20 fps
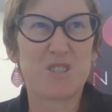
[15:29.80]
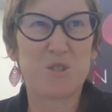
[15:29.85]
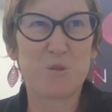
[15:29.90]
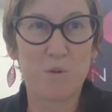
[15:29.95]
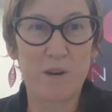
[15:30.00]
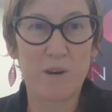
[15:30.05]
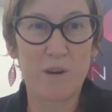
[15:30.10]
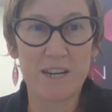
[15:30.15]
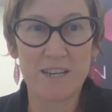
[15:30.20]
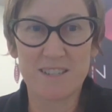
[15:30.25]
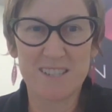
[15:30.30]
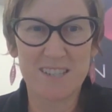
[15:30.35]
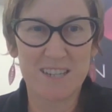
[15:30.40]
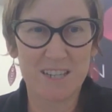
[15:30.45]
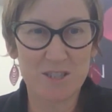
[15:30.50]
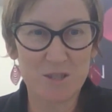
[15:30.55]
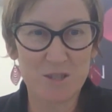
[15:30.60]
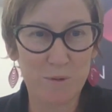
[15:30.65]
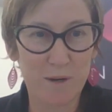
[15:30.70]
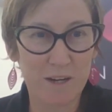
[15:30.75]

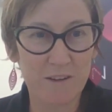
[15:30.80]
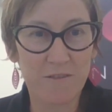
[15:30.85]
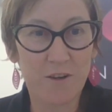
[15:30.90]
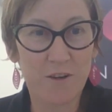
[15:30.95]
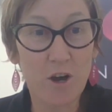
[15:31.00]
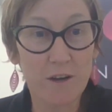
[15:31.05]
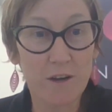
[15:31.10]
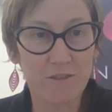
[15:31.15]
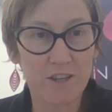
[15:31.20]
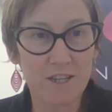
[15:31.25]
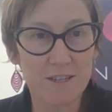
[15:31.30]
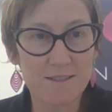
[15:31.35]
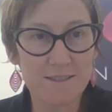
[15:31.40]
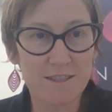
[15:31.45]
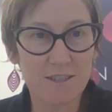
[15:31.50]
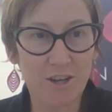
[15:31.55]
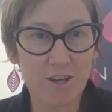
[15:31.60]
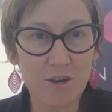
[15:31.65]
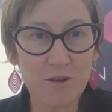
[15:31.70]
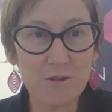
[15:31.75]
25 years
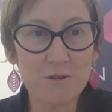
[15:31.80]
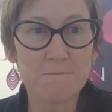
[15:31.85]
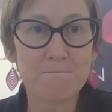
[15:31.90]
ago.